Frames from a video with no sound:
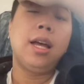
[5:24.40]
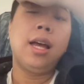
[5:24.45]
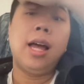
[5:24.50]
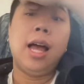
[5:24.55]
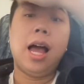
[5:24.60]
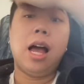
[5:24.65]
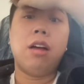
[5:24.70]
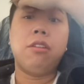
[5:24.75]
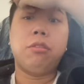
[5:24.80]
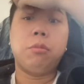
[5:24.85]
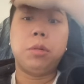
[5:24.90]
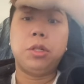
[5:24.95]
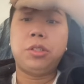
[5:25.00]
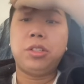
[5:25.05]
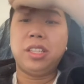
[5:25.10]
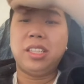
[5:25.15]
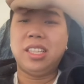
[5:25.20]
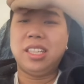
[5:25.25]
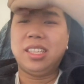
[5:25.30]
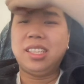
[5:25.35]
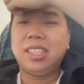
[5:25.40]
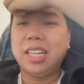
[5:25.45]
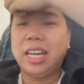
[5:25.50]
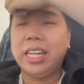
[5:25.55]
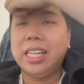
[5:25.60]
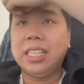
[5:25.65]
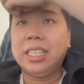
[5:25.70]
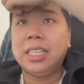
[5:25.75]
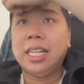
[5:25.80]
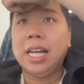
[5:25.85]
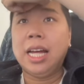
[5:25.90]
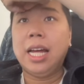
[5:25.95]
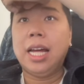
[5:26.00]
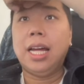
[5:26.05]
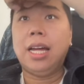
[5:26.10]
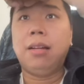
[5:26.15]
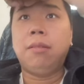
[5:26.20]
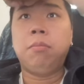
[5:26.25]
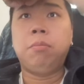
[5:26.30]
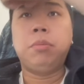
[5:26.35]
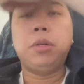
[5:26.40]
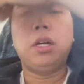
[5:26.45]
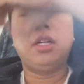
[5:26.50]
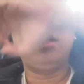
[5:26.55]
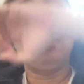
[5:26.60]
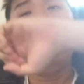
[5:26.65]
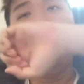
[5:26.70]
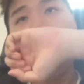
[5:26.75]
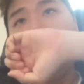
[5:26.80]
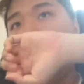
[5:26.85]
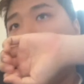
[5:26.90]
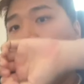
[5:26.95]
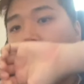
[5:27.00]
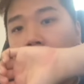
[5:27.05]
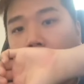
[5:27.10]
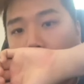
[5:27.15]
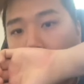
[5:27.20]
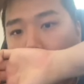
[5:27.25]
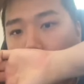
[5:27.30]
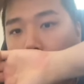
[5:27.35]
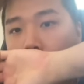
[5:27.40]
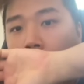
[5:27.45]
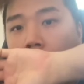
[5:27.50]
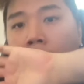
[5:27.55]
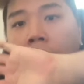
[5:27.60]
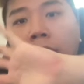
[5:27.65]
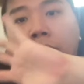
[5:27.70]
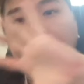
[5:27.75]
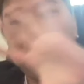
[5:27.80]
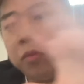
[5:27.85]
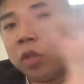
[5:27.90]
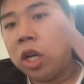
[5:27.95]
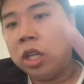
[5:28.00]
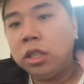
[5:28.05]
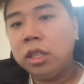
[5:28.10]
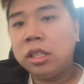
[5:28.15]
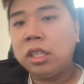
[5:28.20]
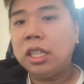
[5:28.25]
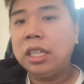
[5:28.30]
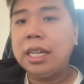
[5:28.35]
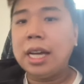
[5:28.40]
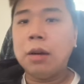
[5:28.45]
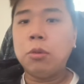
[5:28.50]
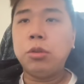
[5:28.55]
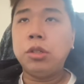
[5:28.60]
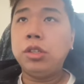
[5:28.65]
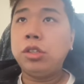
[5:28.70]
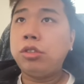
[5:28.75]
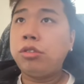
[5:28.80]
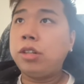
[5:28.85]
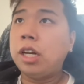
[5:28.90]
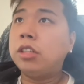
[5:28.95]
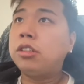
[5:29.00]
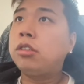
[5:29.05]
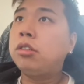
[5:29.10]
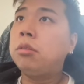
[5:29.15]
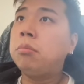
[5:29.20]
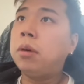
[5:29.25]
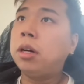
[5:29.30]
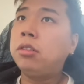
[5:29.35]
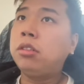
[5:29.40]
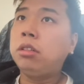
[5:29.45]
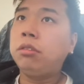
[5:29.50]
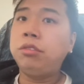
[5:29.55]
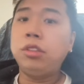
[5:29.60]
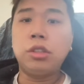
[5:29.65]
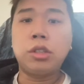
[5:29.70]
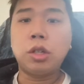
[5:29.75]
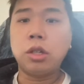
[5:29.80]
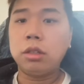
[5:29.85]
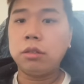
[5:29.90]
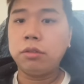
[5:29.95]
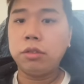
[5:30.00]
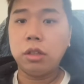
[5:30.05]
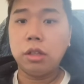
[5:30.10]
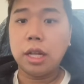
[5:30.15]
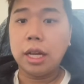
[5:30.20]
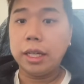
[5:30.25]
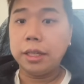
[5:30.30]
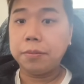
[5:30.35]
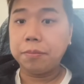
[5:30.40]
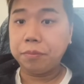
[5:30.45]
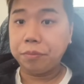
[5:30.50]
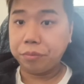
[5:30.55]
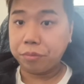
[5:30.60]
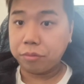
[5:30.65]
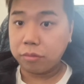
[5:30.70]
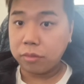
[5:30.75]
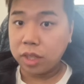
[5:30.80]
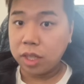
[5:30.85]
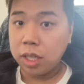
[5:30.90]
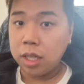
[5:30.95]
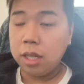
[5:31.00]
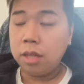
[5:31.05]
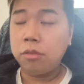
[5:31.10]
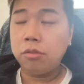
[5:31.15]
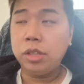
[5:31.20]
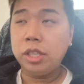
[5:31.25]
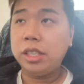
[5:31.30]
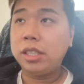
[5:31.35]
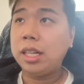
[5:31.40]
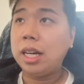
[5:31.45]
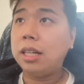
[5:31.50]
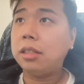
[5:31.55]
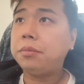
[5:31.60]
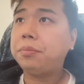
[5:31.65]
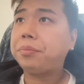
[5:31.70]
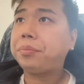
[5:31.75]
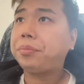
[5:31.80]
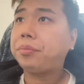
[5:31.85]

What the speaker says: however much it is saying. But honestly, I wouldn't stress too much if you're going for like resale.